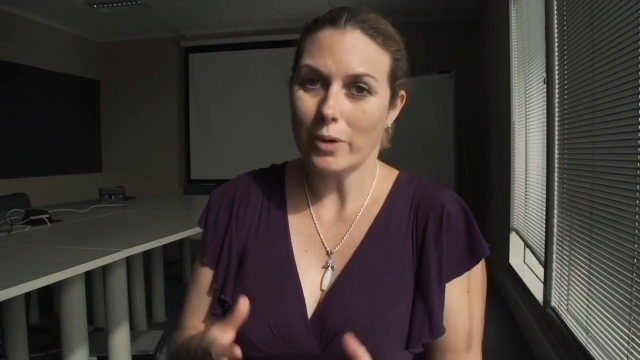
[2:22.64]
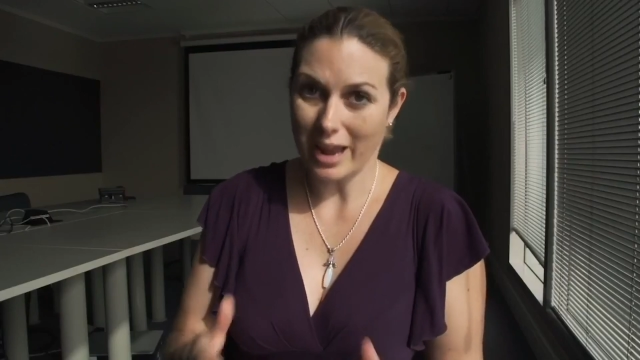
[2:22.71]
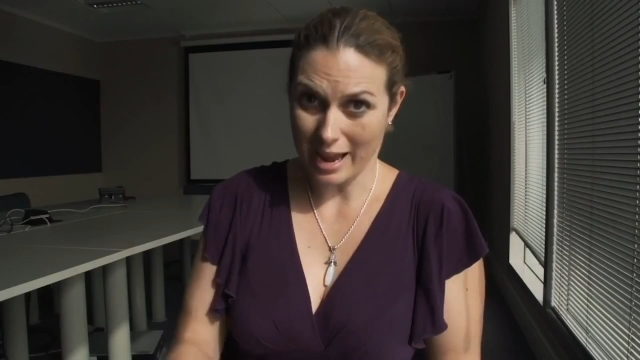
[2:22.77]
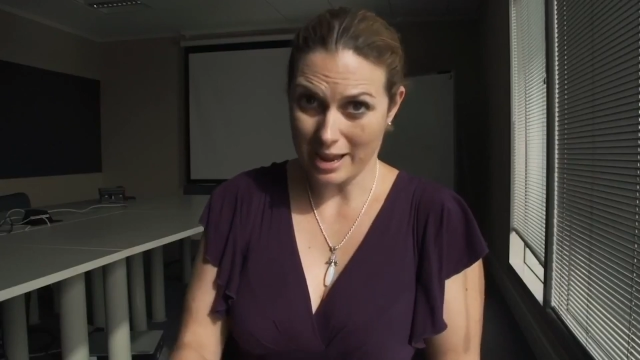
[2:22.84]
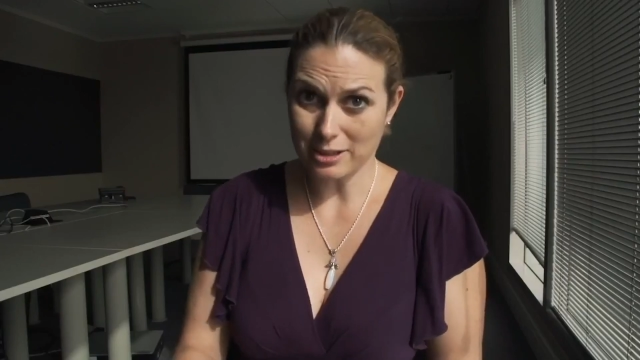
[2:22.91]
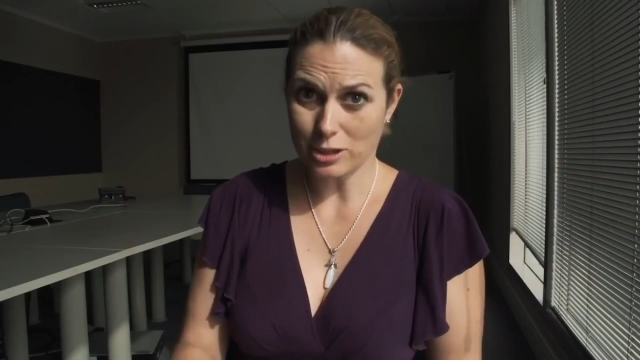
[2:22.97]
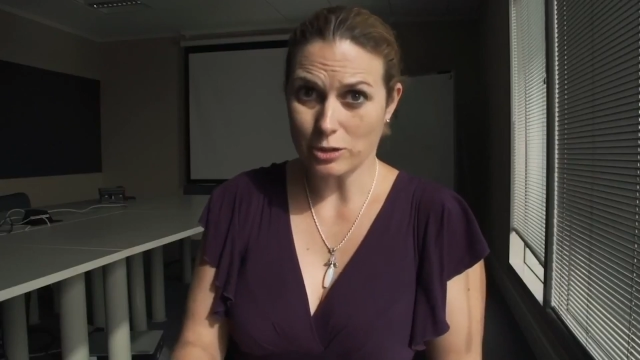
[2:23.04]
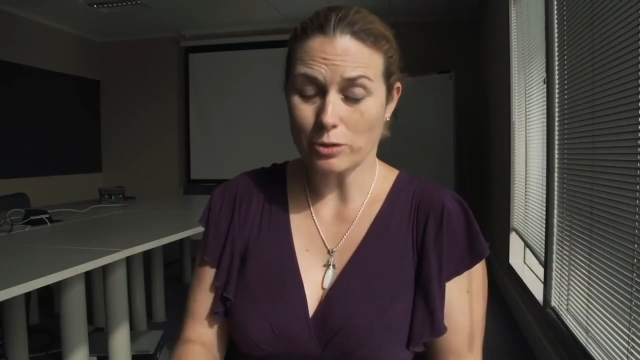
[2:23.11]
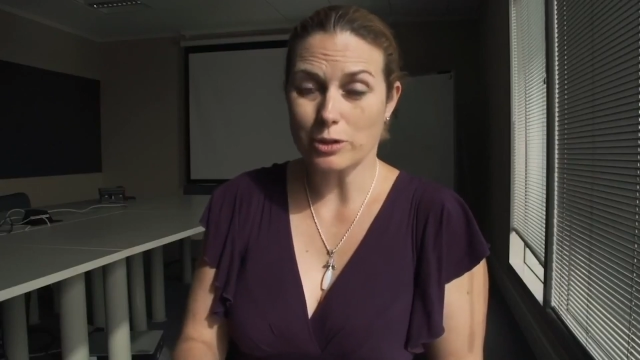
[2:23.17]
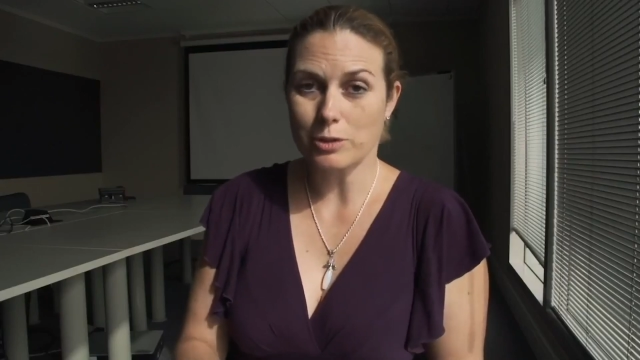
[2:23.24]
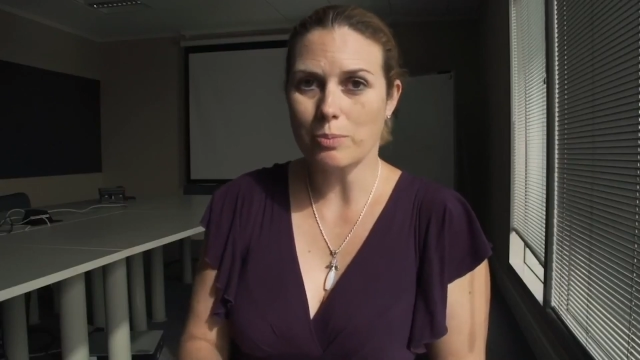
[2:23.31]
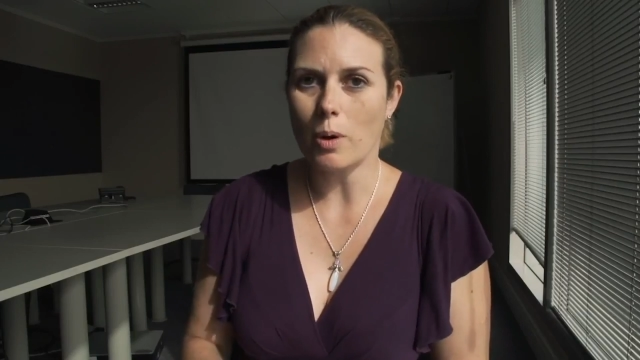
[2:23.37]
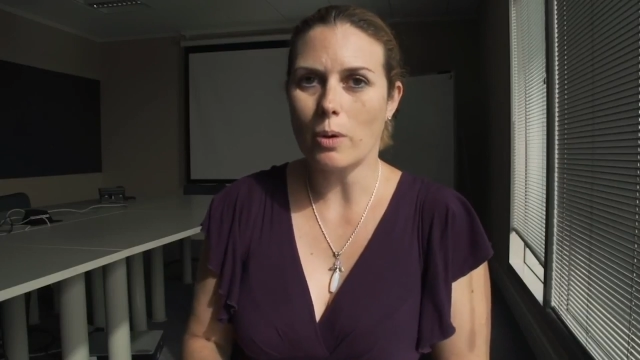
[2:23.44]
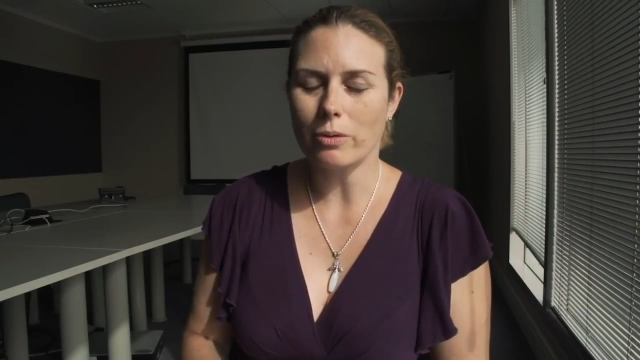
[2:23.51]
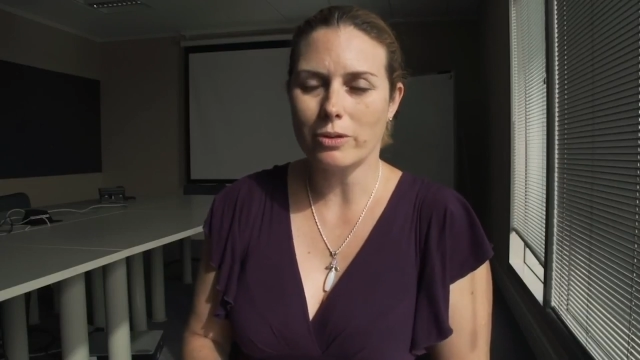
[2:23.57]
or
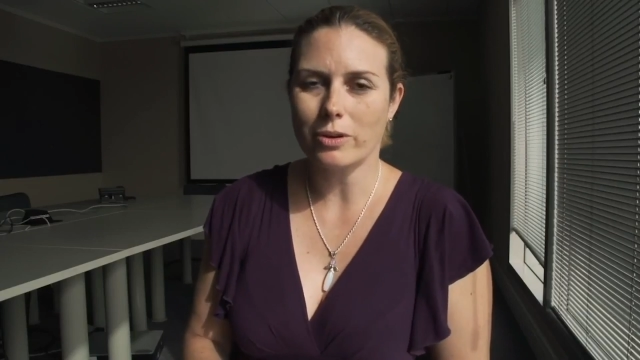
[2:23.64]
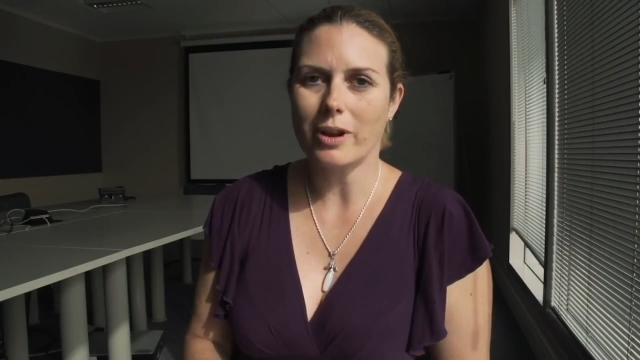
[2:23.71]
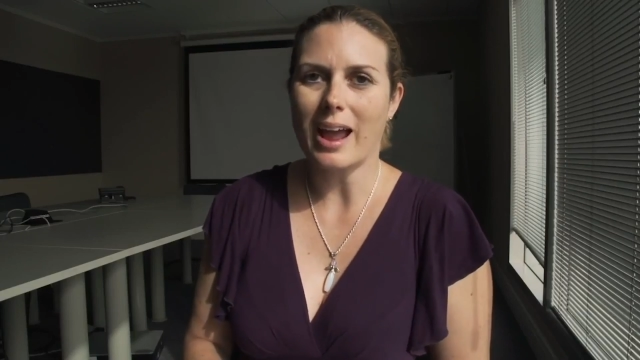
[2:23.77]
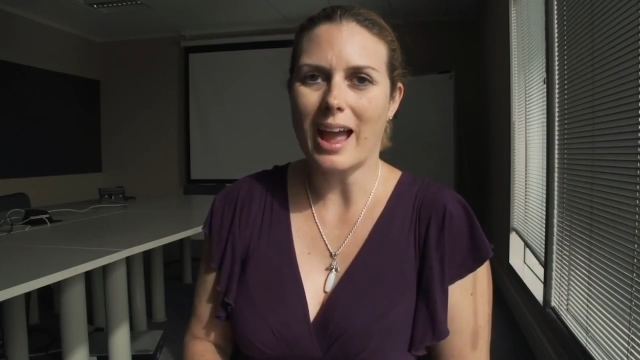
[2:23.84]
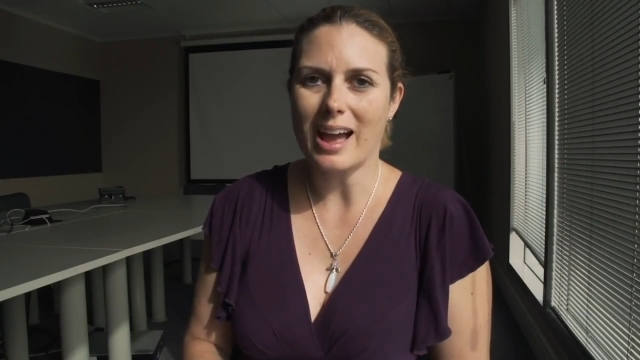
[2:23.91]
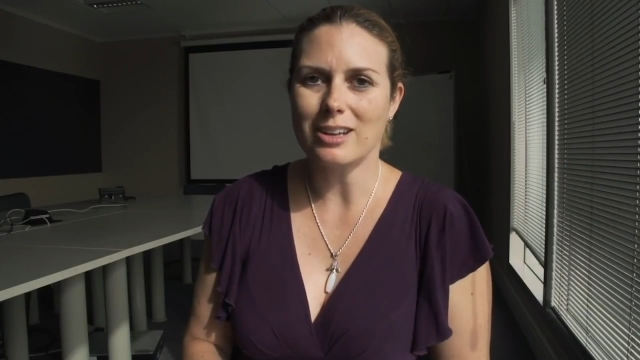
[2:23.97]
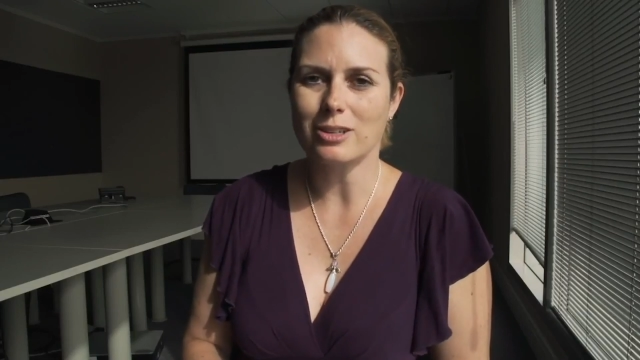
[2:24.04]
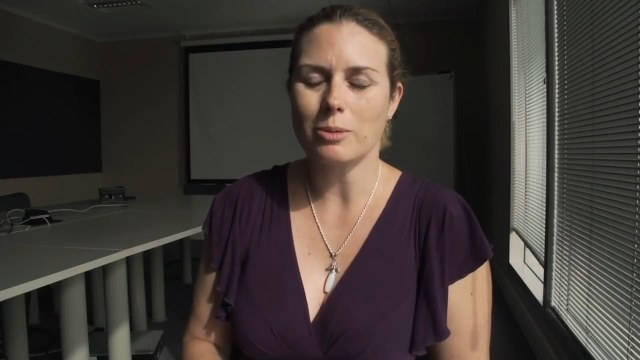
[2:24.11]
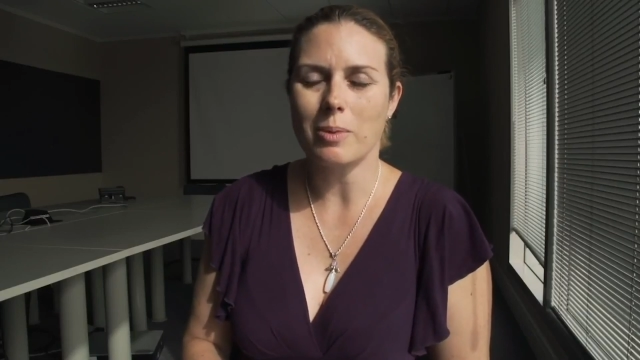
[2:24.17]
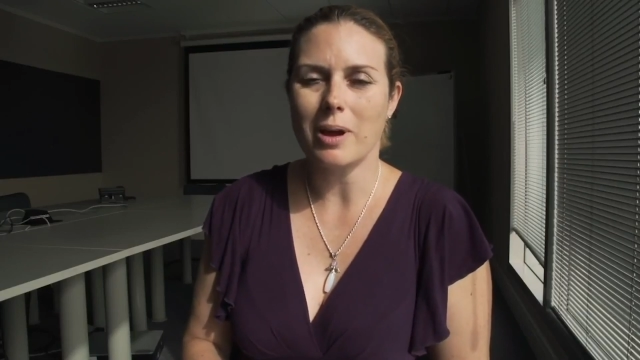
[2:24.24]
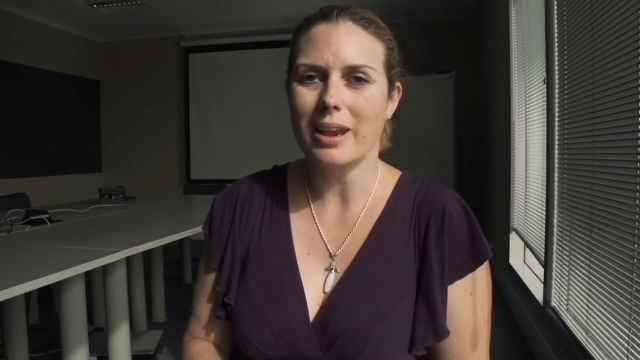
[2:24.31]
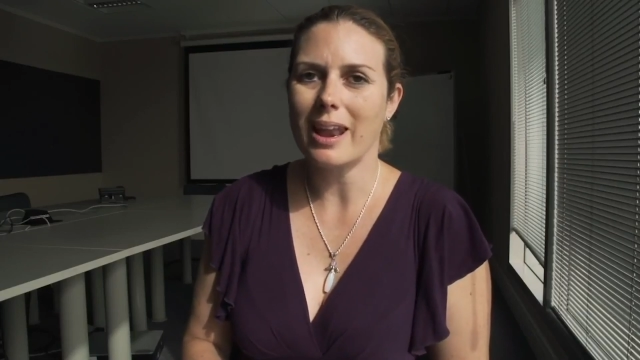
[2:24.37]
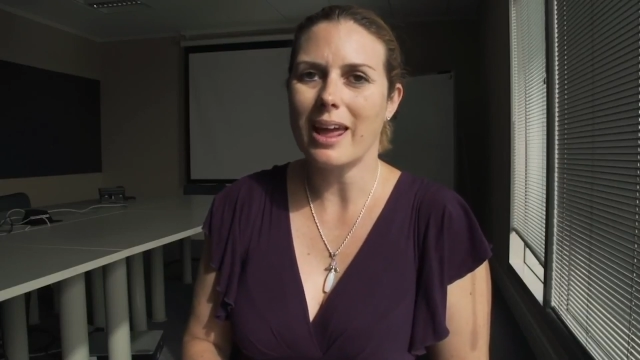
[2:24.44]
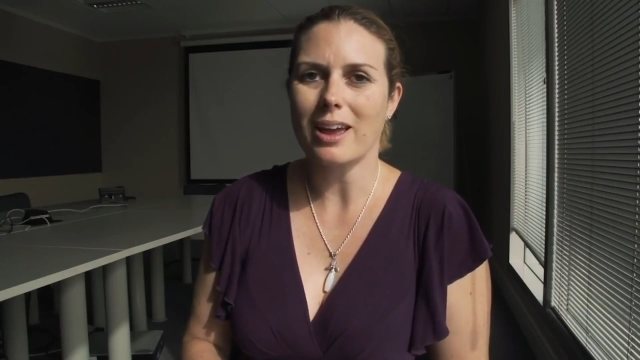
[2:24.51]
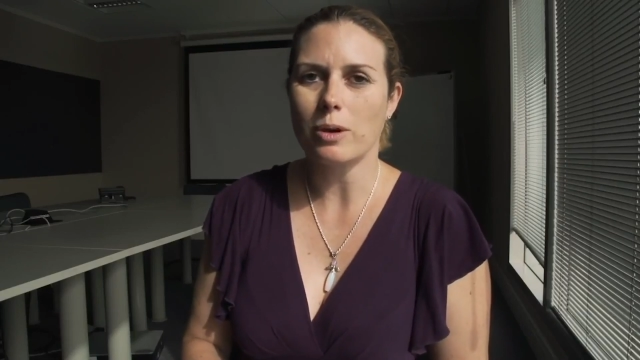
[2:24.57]
cancerous mole that I had on
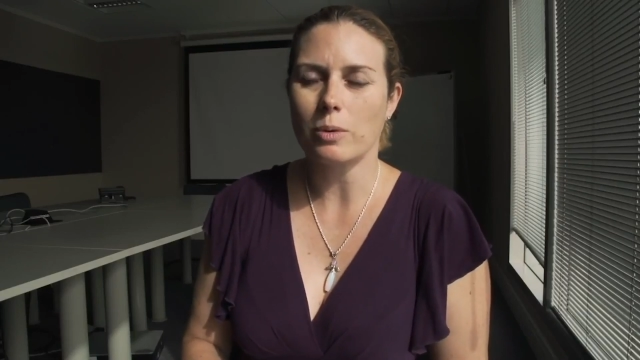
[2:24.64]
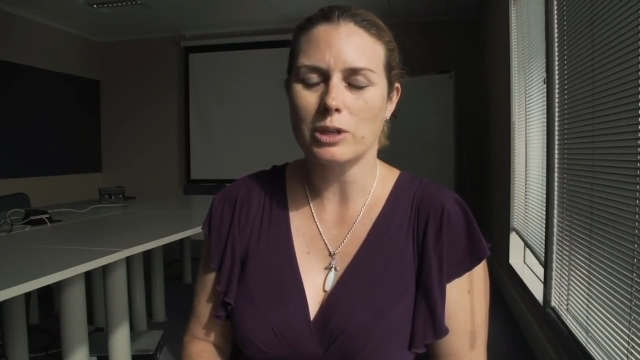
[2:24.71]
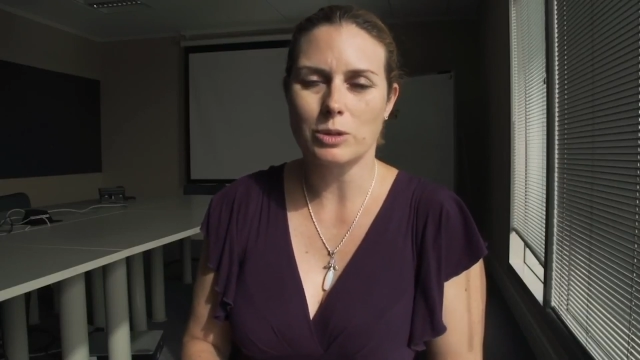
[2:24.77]
my leg,